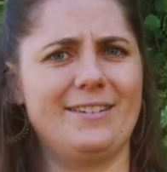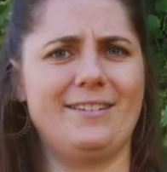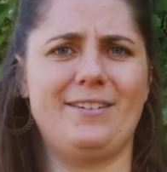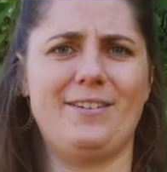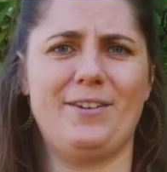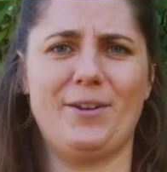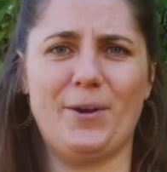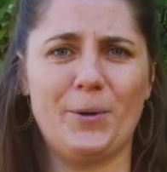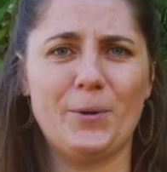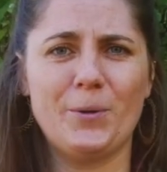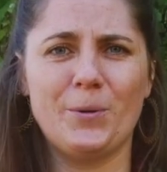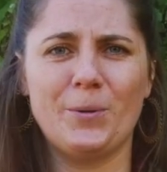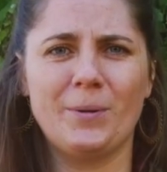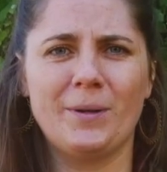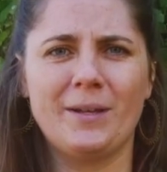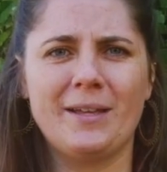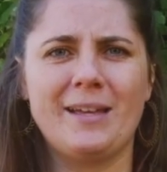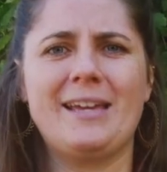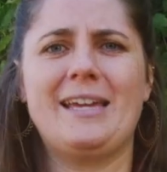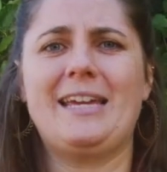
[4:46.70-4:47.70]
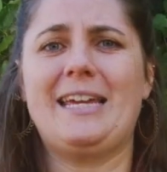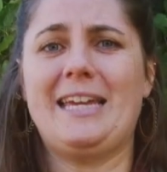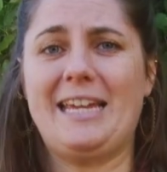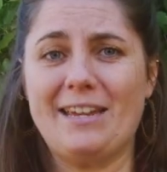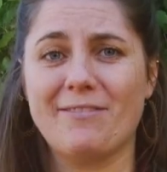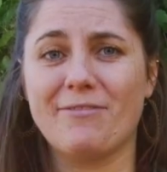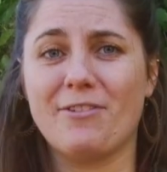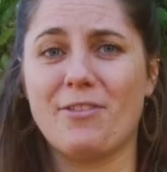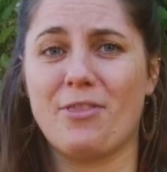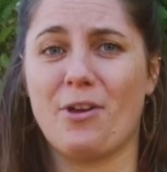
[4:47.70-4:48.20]
No.
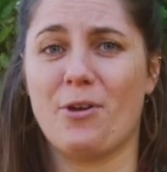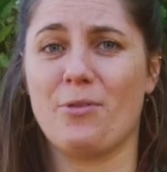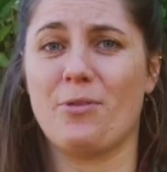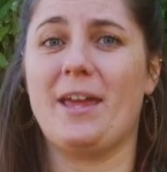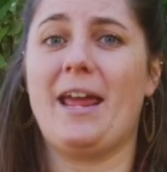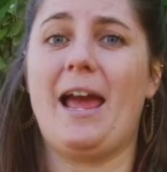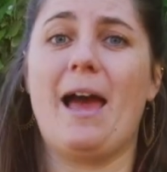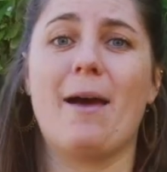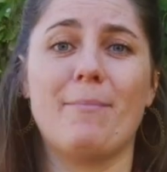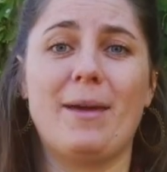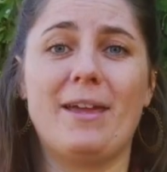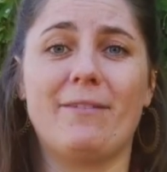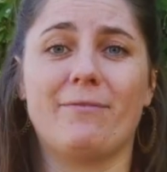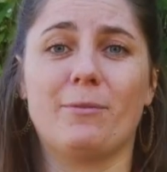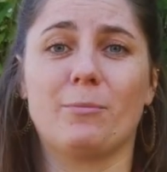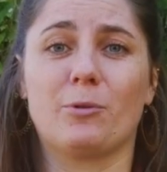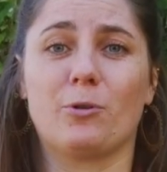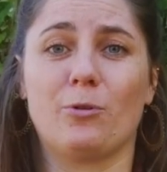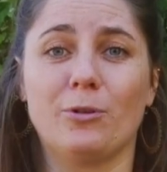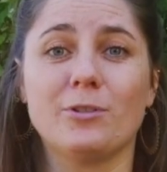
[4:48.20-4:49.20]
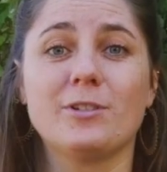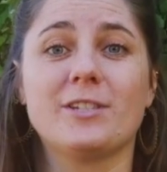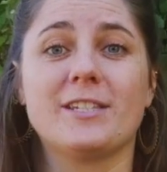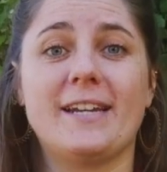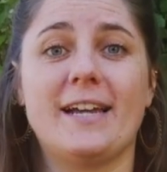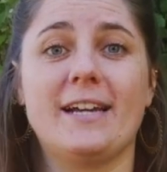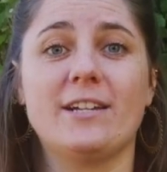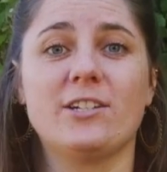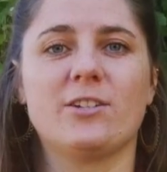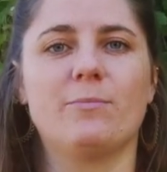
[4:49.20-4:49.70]
Even though they are made from
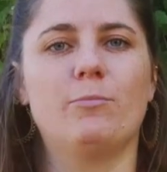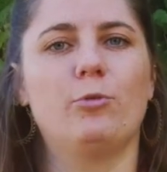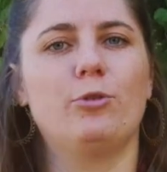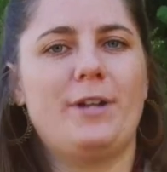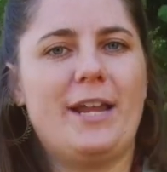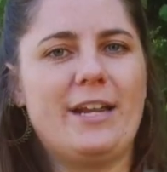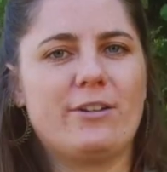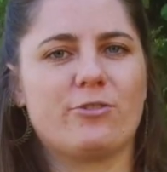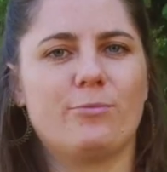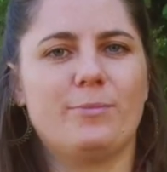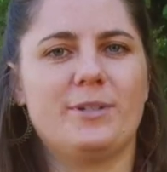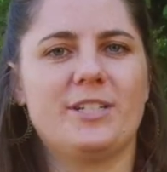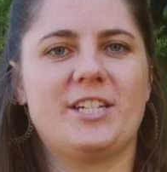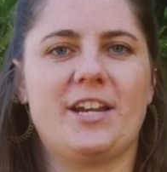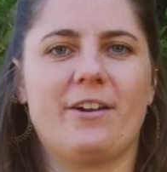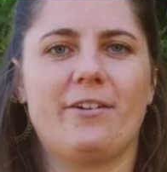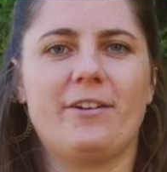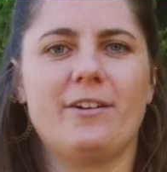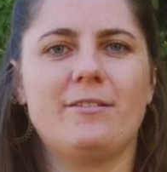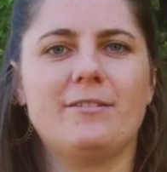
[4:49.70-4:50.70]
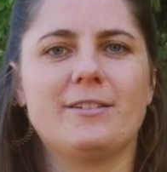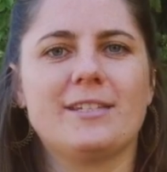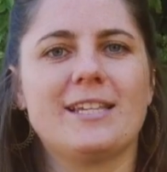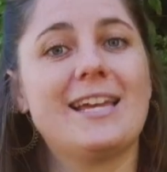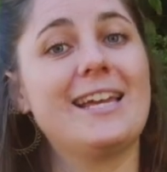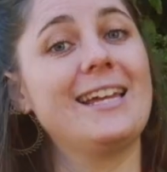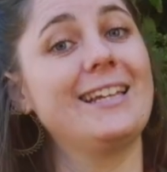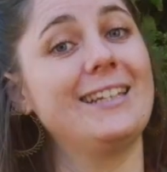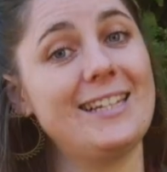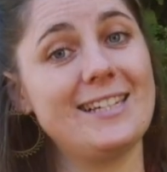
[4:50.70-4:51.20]
cornstarch and more natural materials,
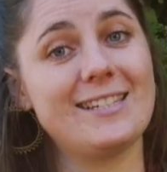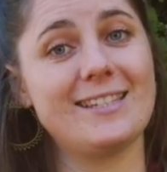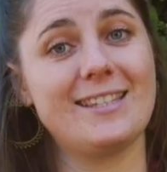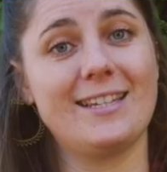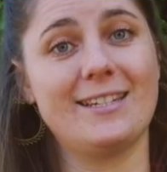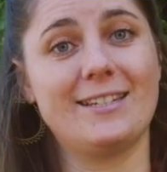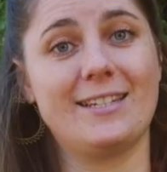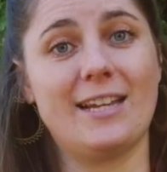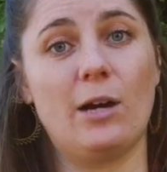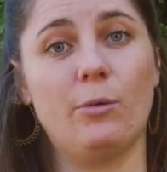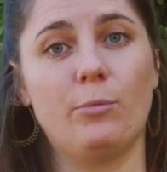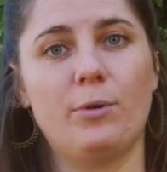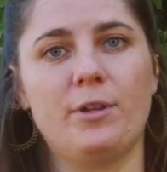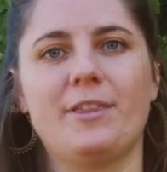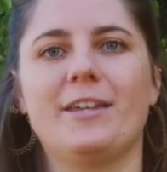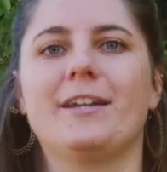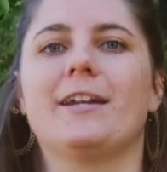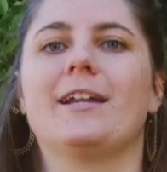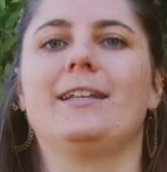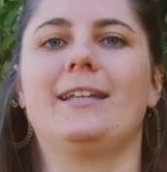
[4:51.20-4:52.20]
unless they're dealt with in a